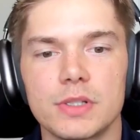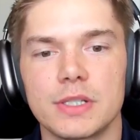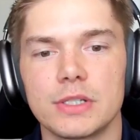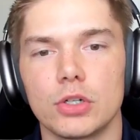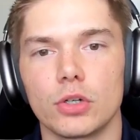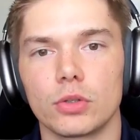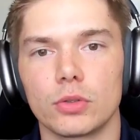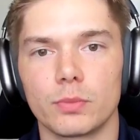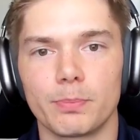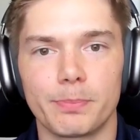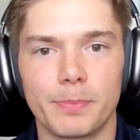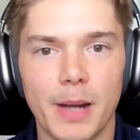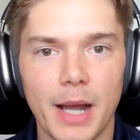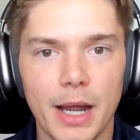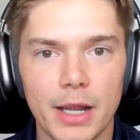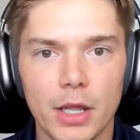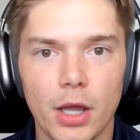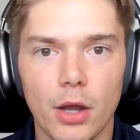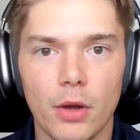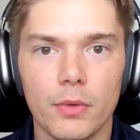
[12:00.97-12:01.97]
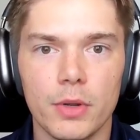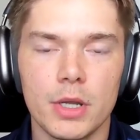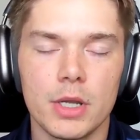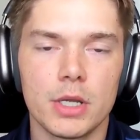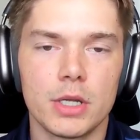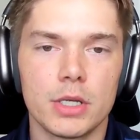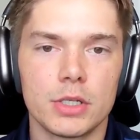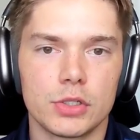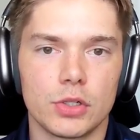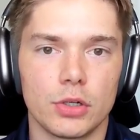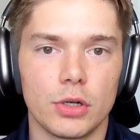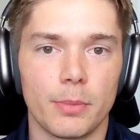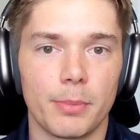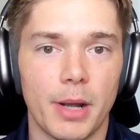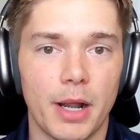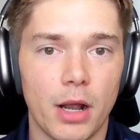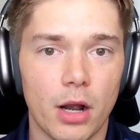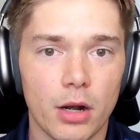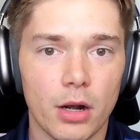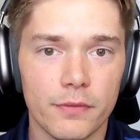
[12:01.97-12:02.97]
in your bio, so your
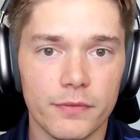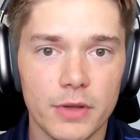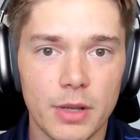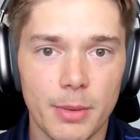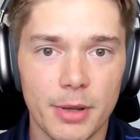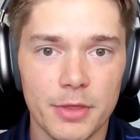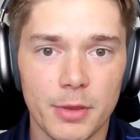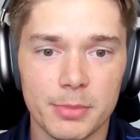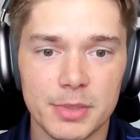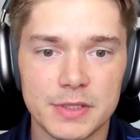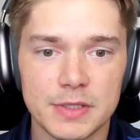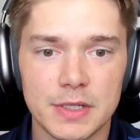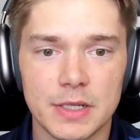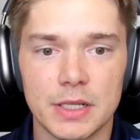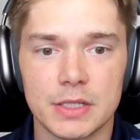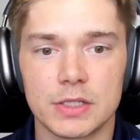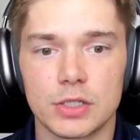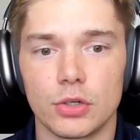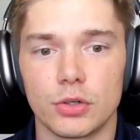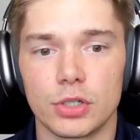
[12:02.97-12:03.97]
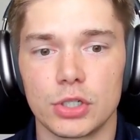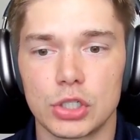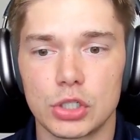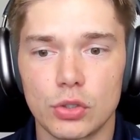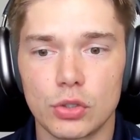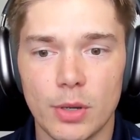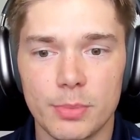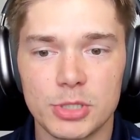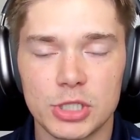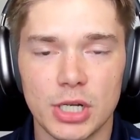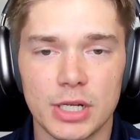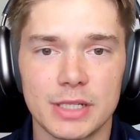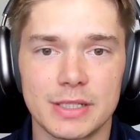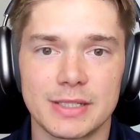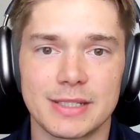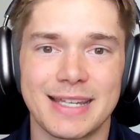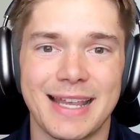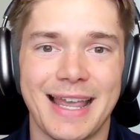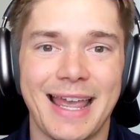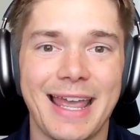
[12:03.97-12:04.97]
biography about the business, your
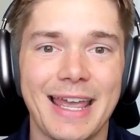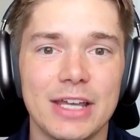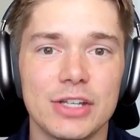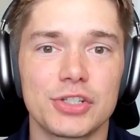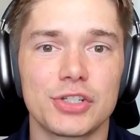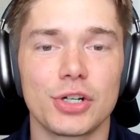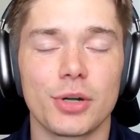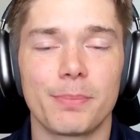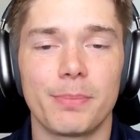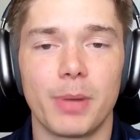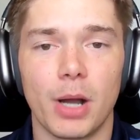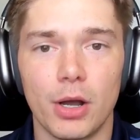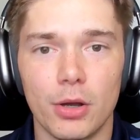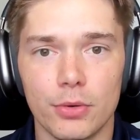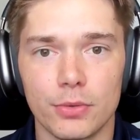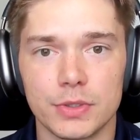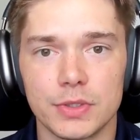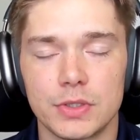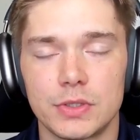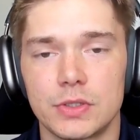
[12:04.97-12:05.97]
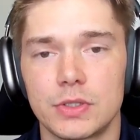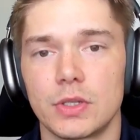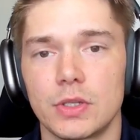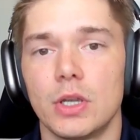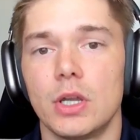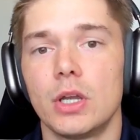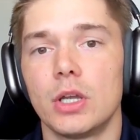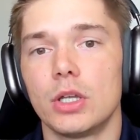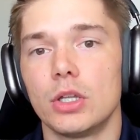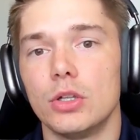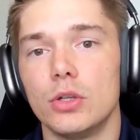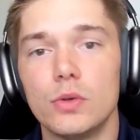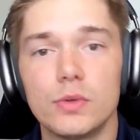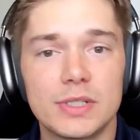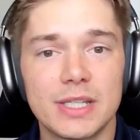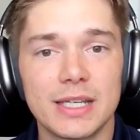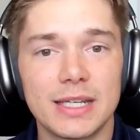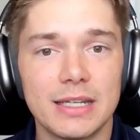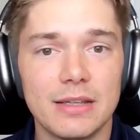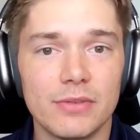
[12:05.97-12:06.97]
descriptions, and your posts.
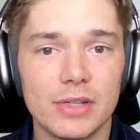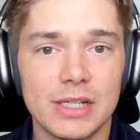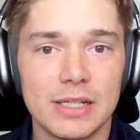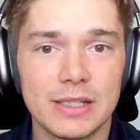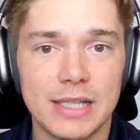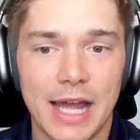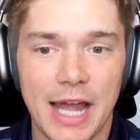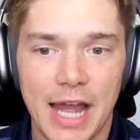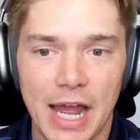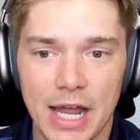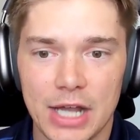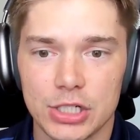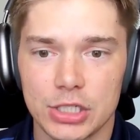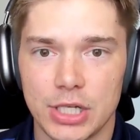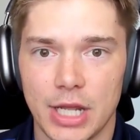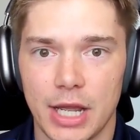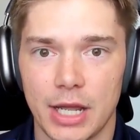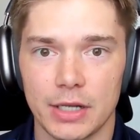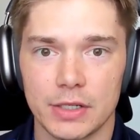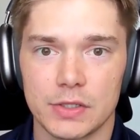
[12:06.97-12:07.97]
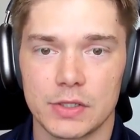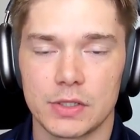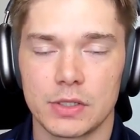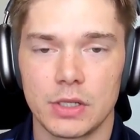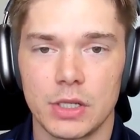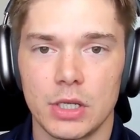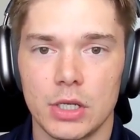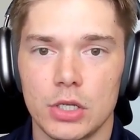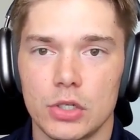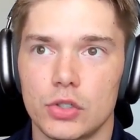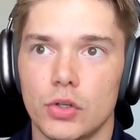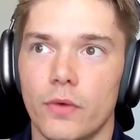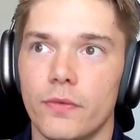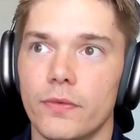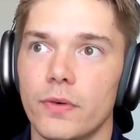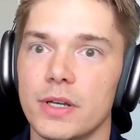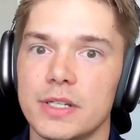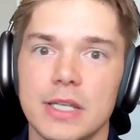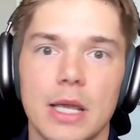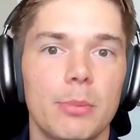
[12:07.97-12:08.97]
Use it even in the hashtags. So
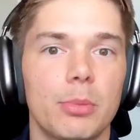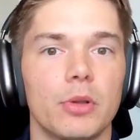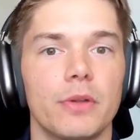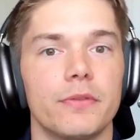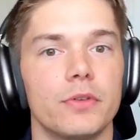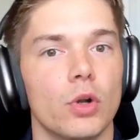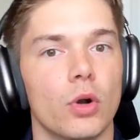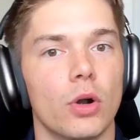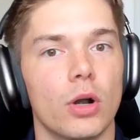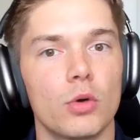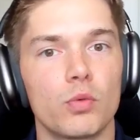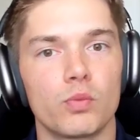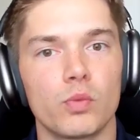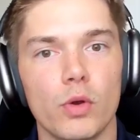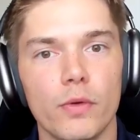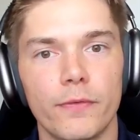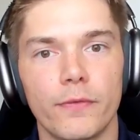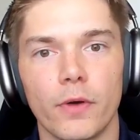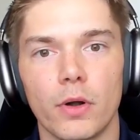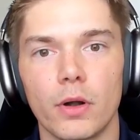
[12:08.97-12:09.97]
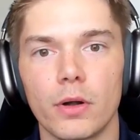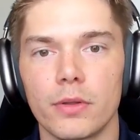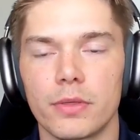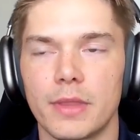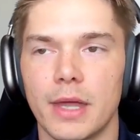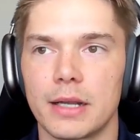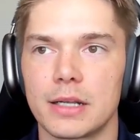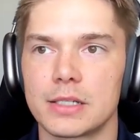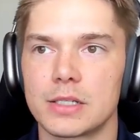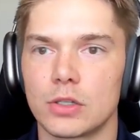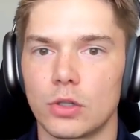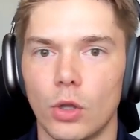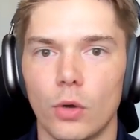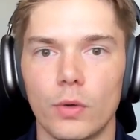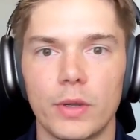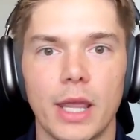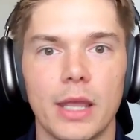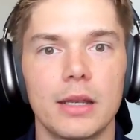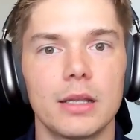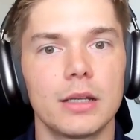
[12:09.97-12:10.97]
for example, if you're a roofer that is
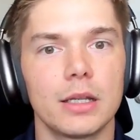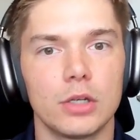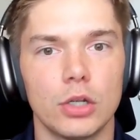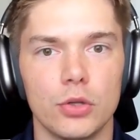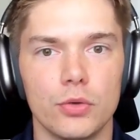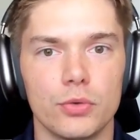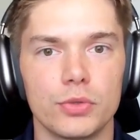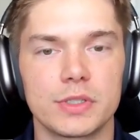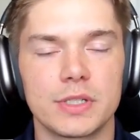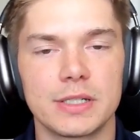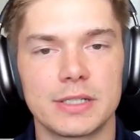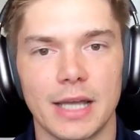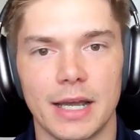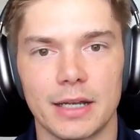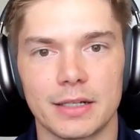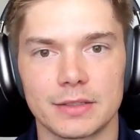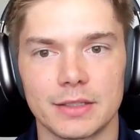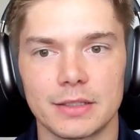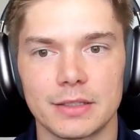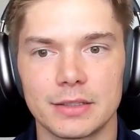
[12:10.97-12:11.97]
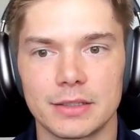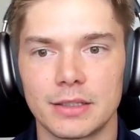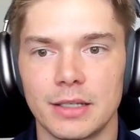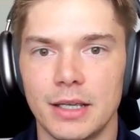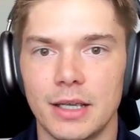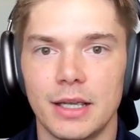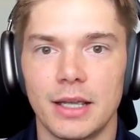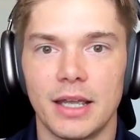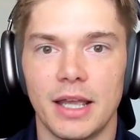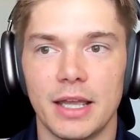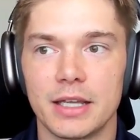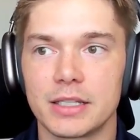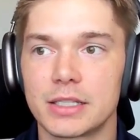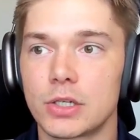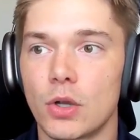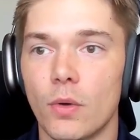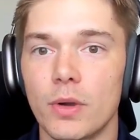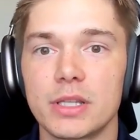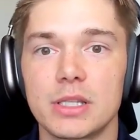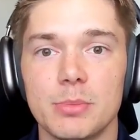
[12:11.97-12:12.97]
located in Houston, Texas, it's
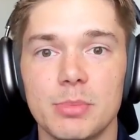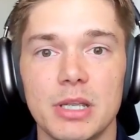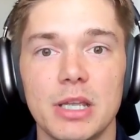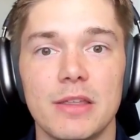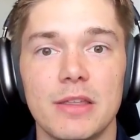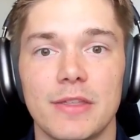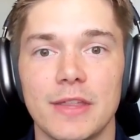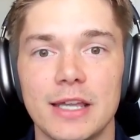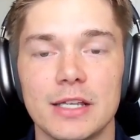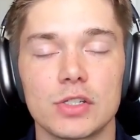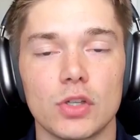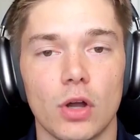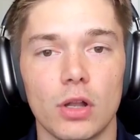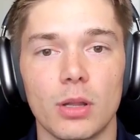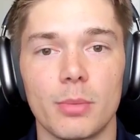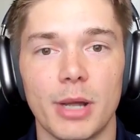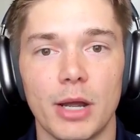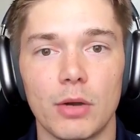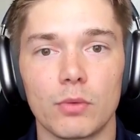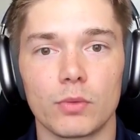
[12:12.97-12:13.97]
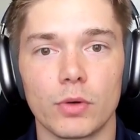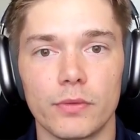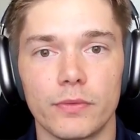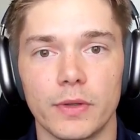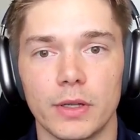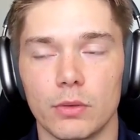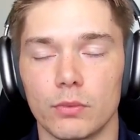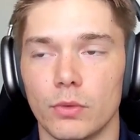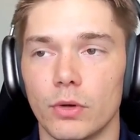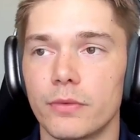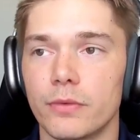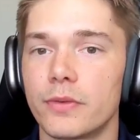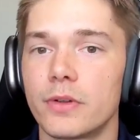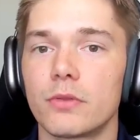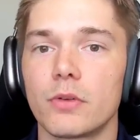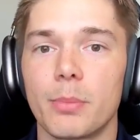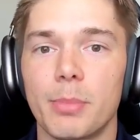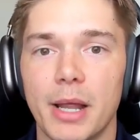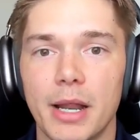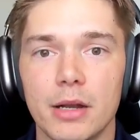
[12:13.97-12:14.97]
going to be things all about roofing, roofing
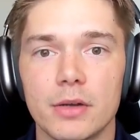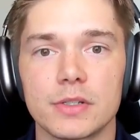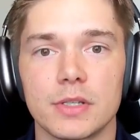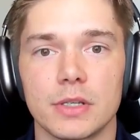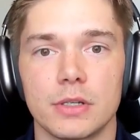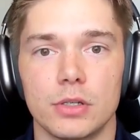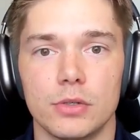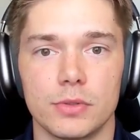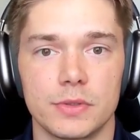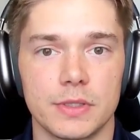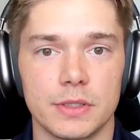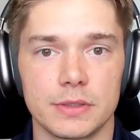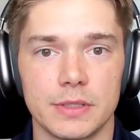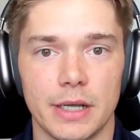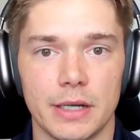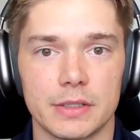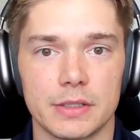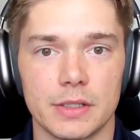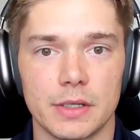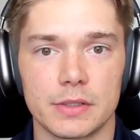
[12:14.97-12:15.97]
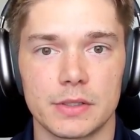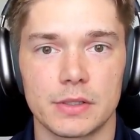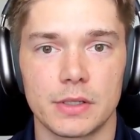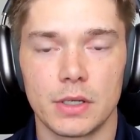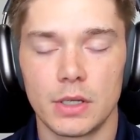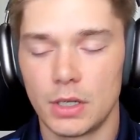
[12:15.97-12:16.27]
repairs in Houston, Texas,